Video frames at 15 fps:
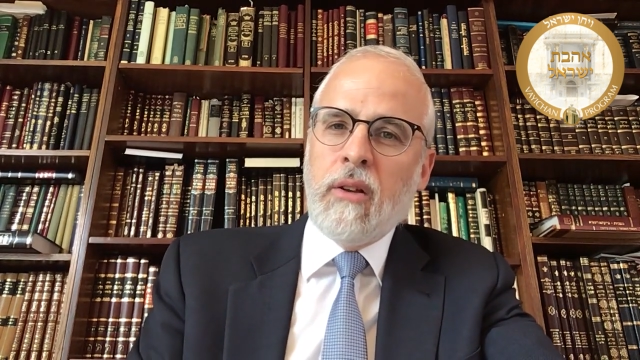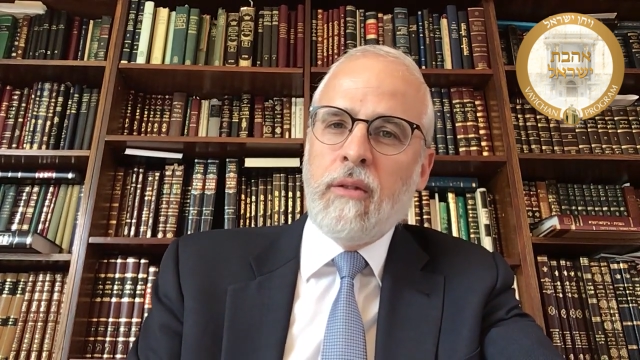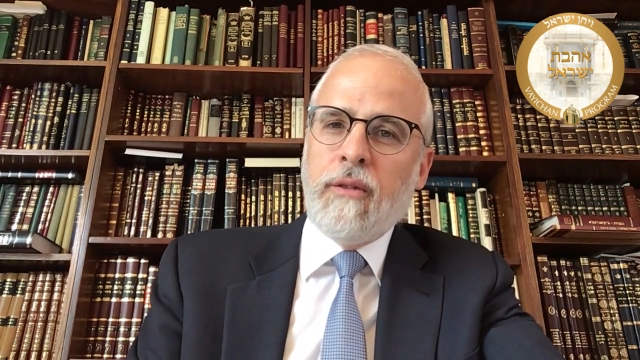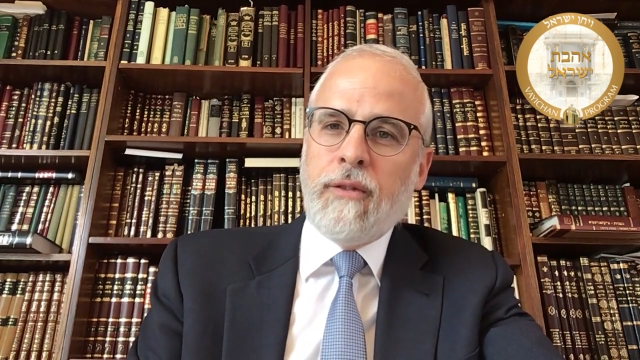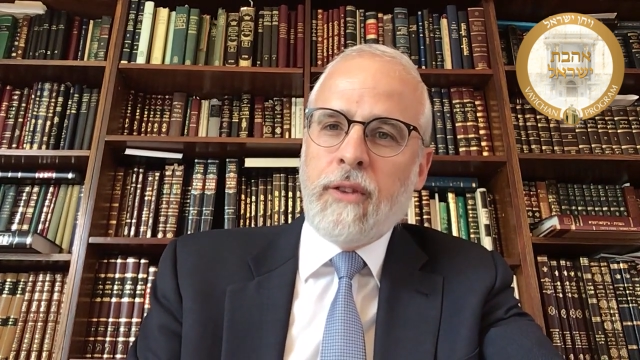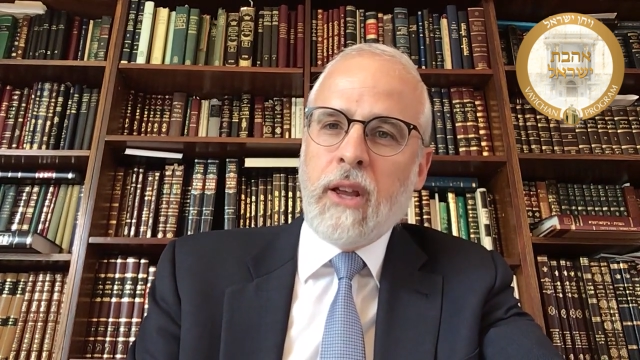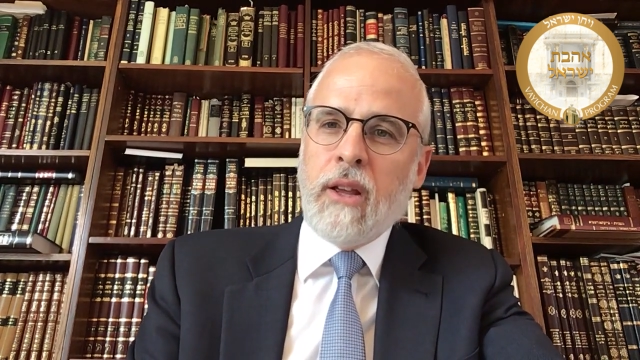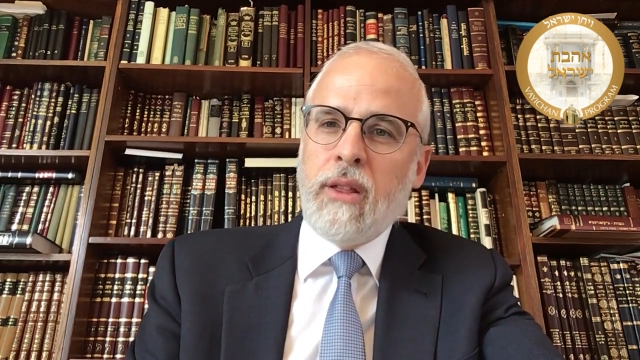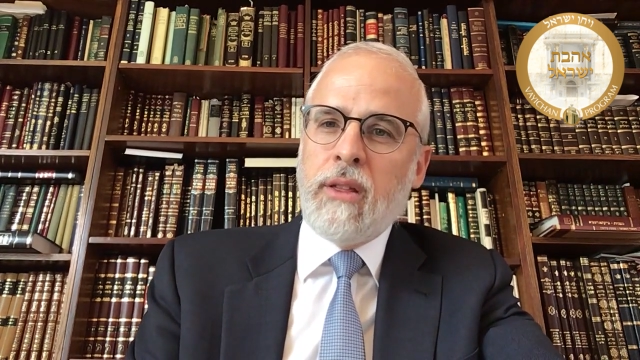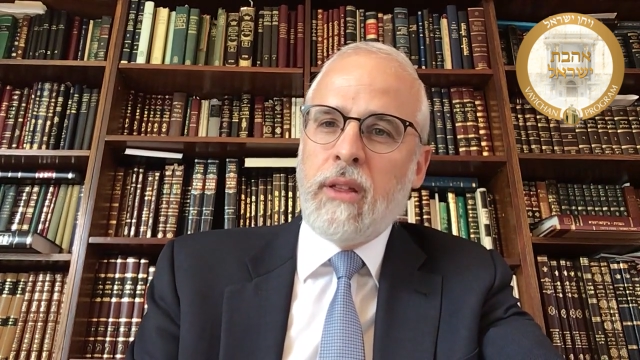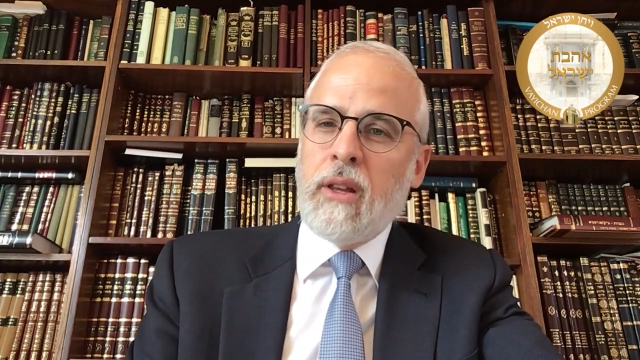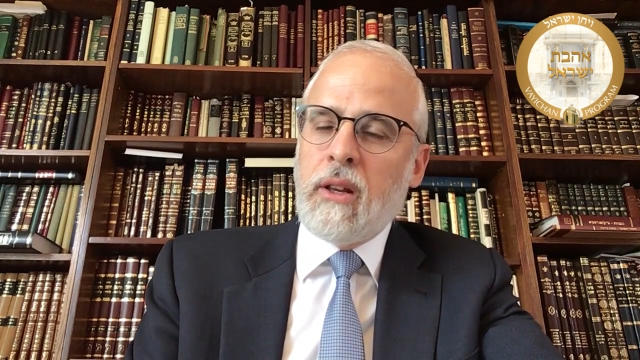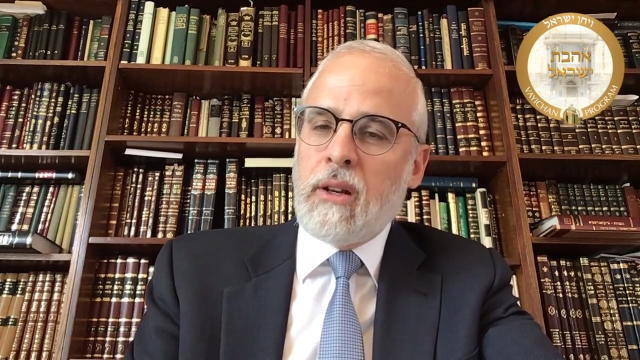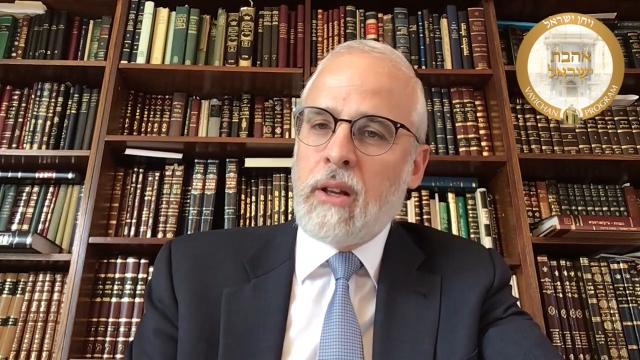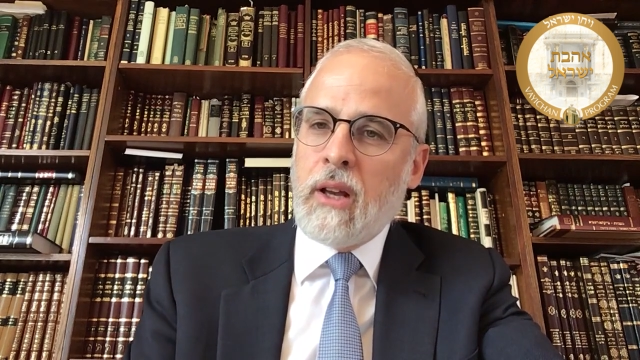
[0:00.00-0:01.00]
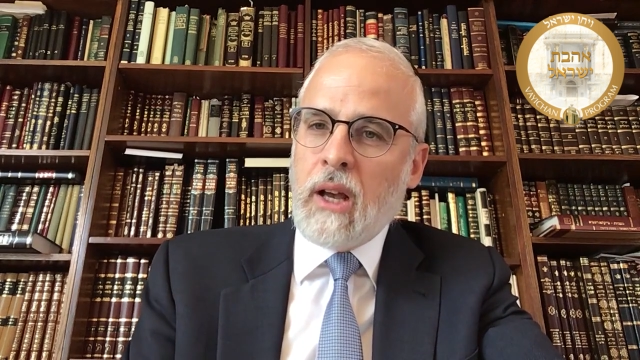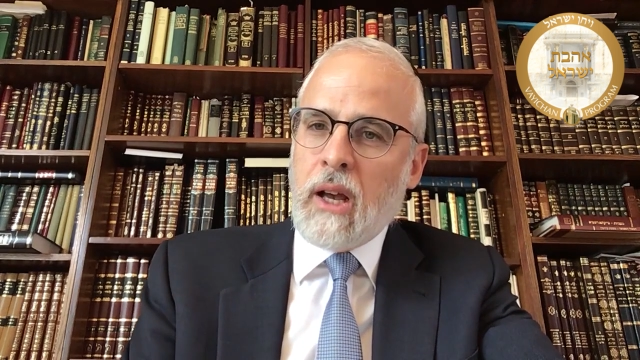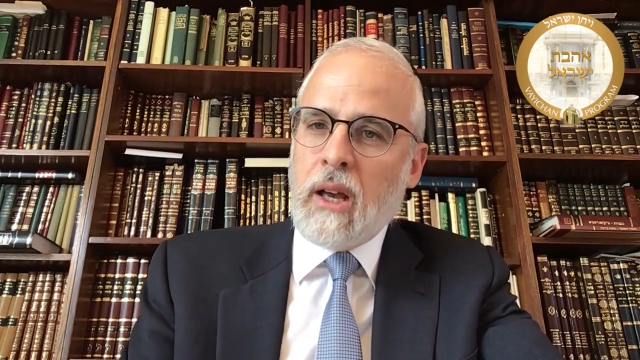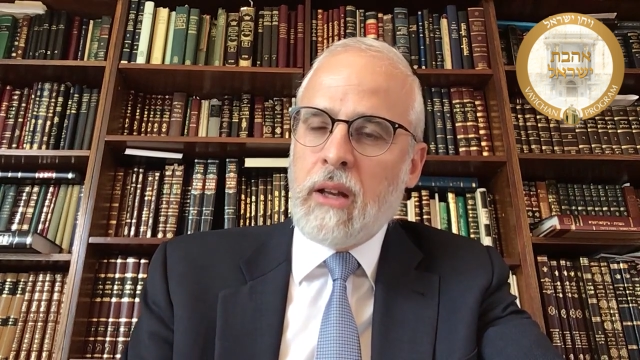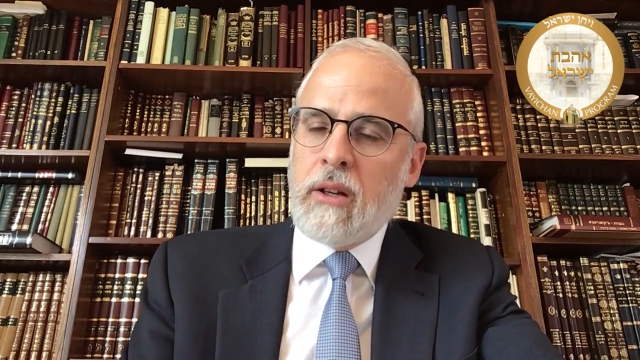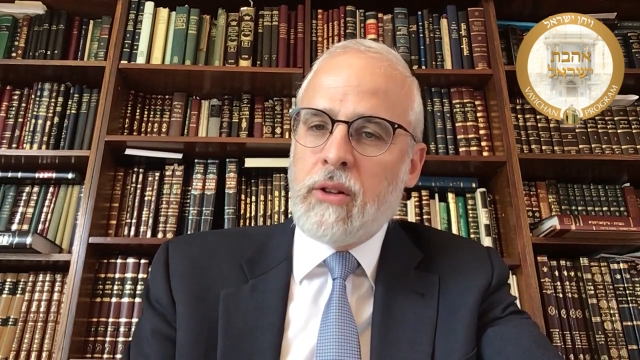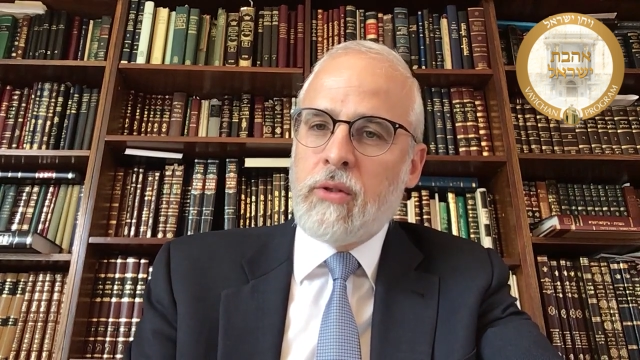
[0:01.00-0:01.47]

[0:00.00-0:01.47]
faith in God